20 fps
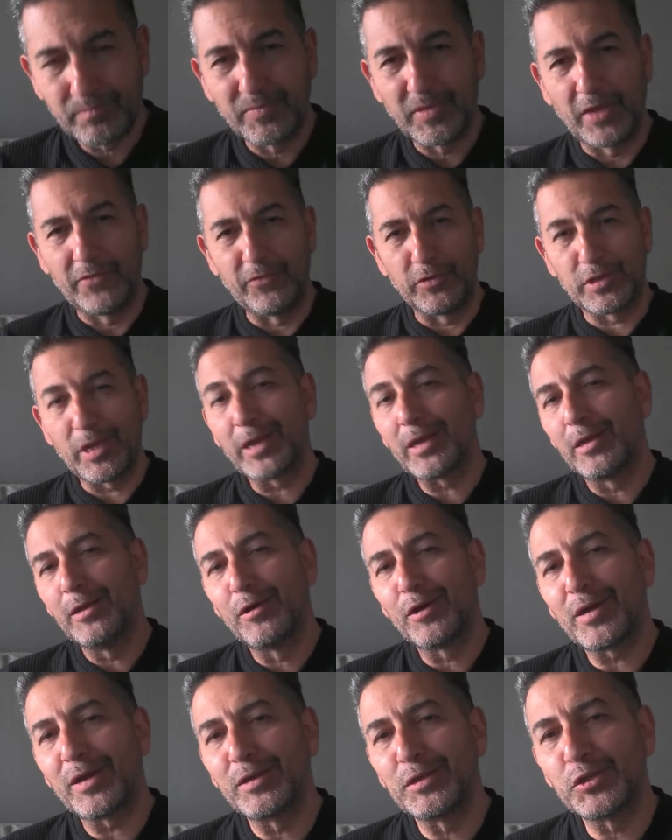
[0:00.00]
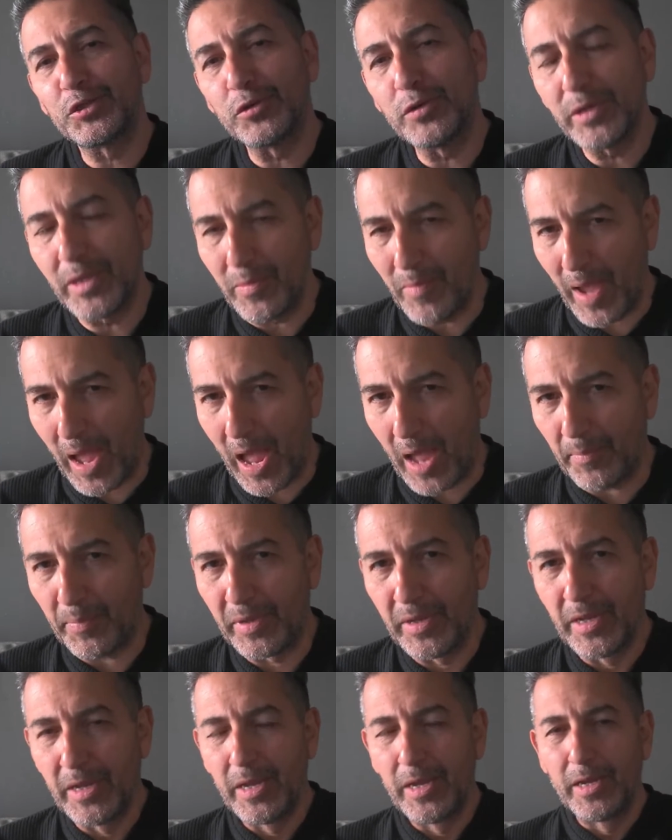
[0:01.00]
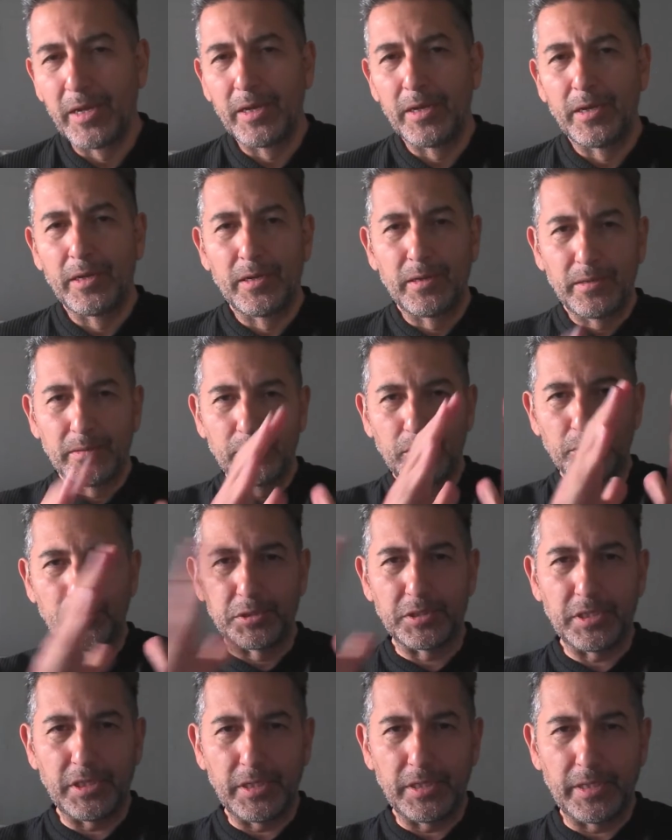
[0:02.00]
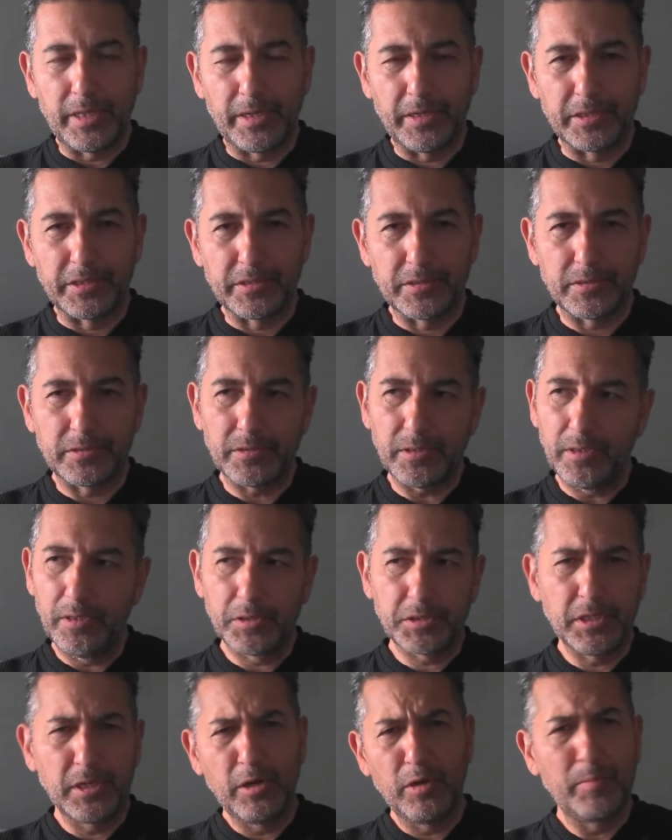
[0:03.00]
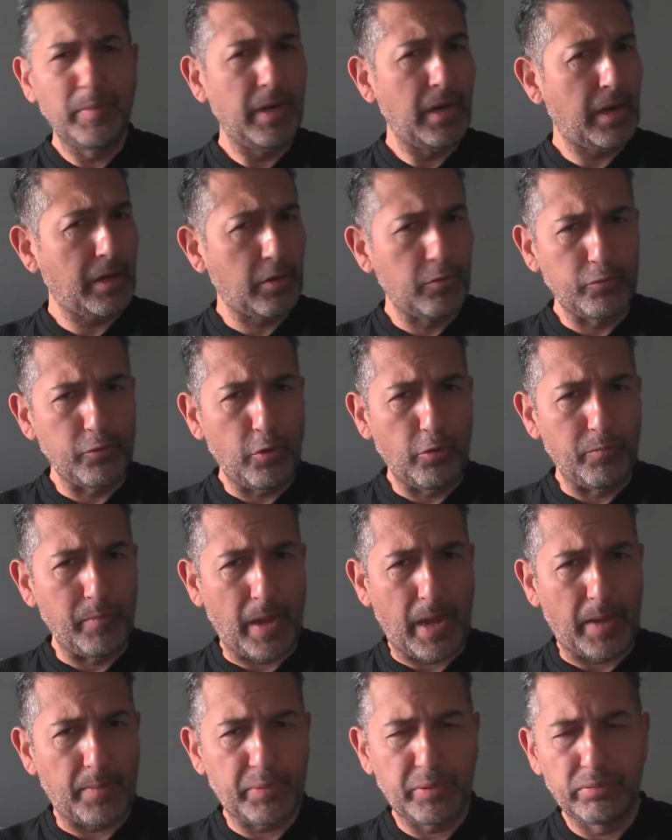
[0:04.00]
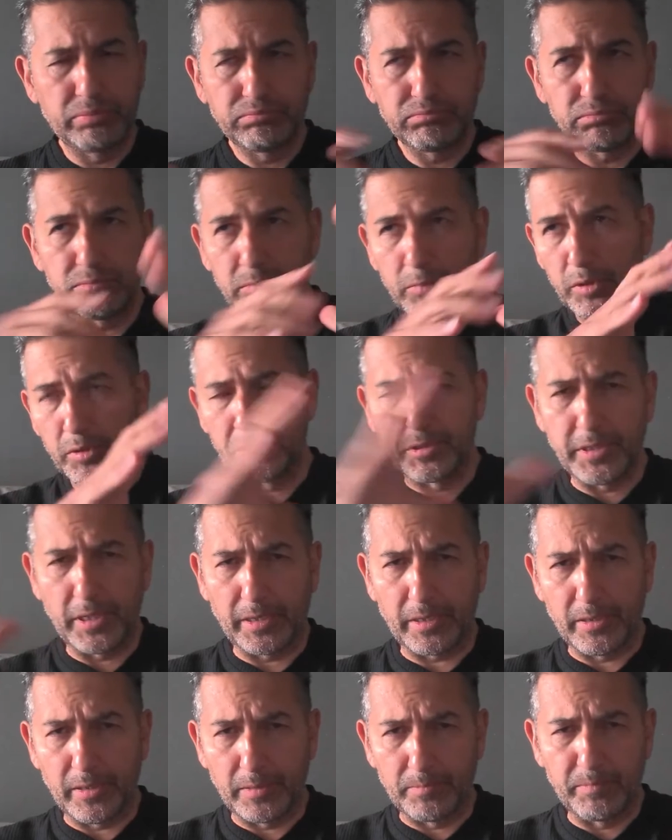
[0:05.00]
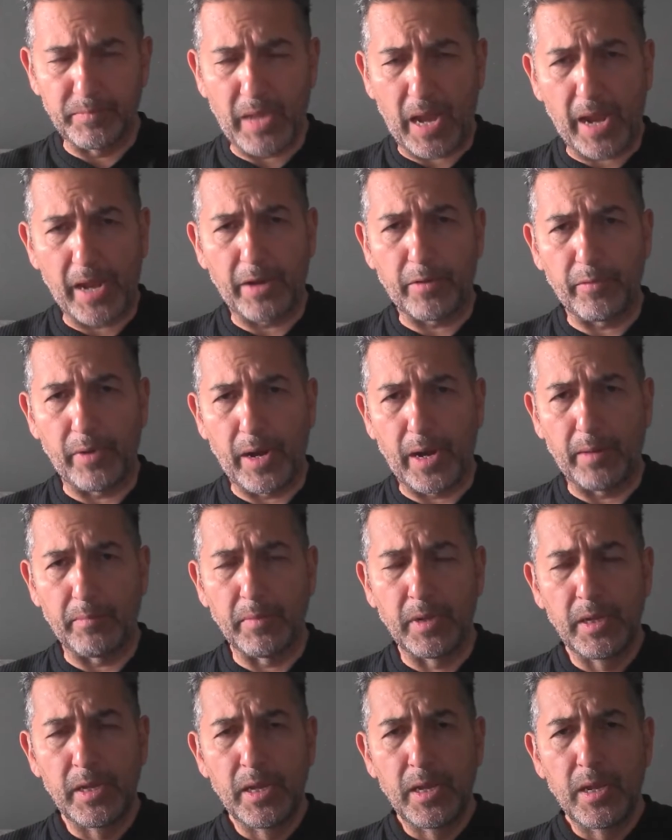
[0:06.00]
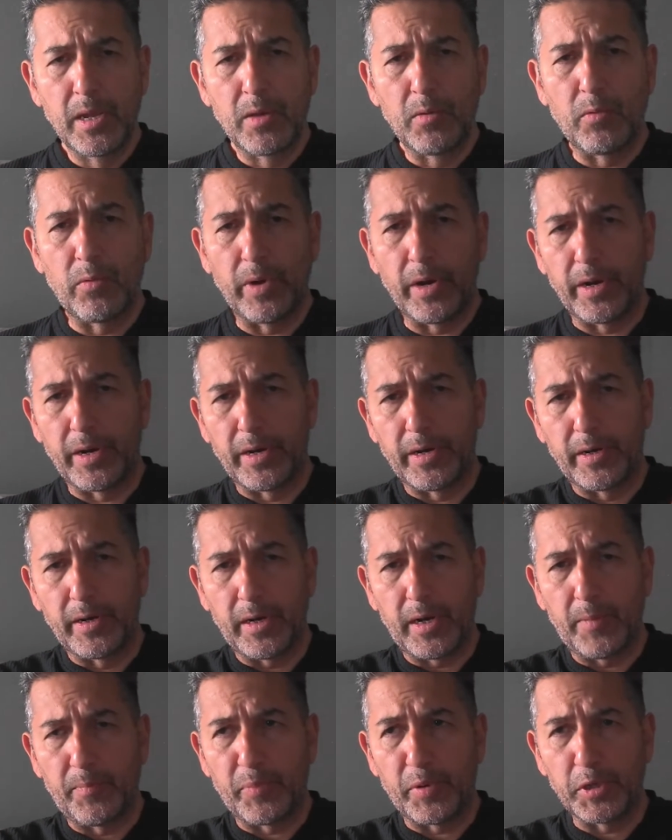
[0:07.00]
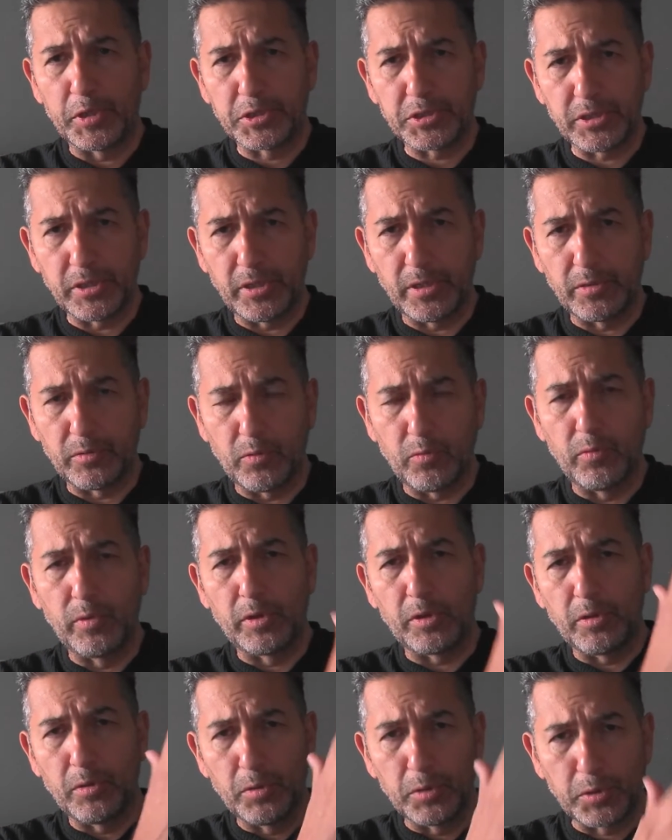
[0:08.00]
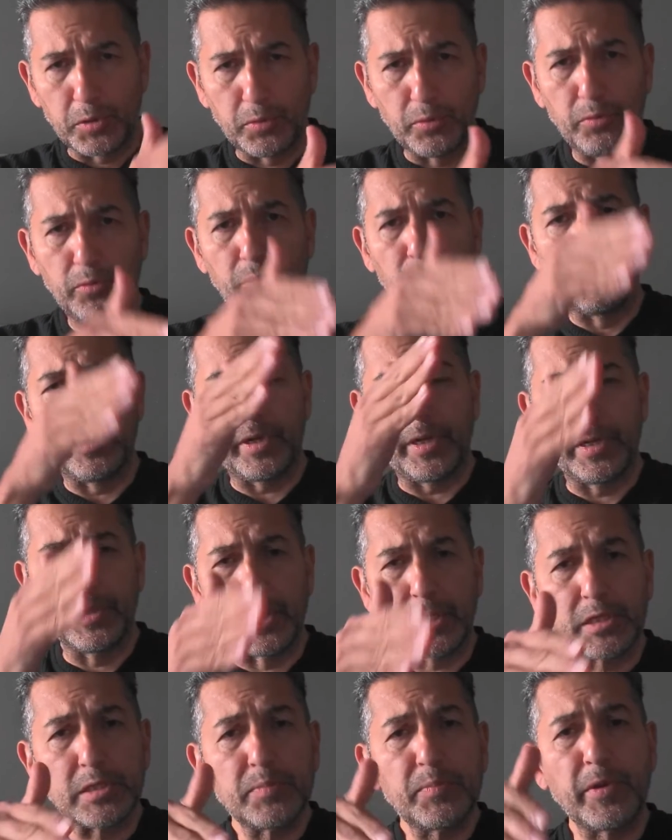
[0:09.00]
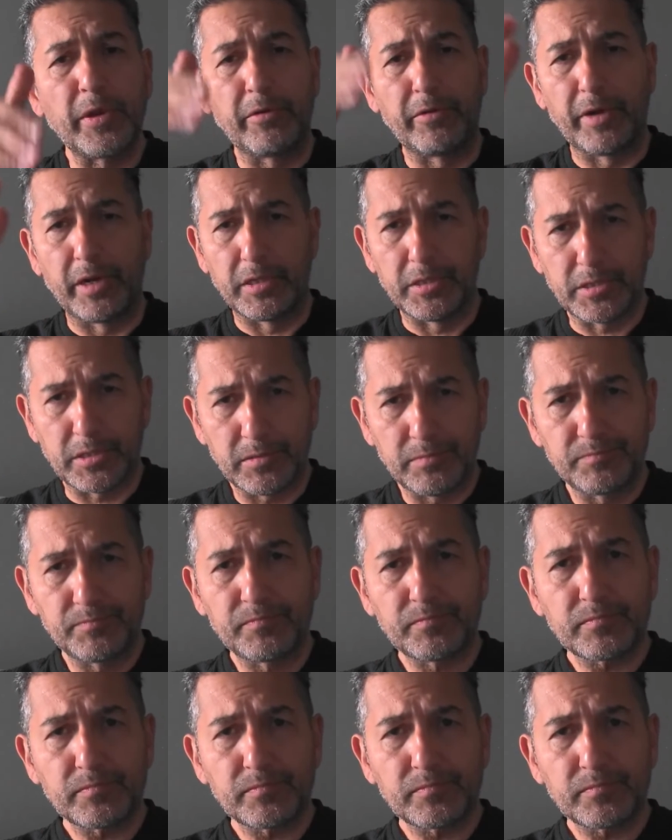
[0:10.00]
If you take a look at a journey map, you'll see that it looks a little bit like a roadmap. It looks like a diagram where a person will go through an experience,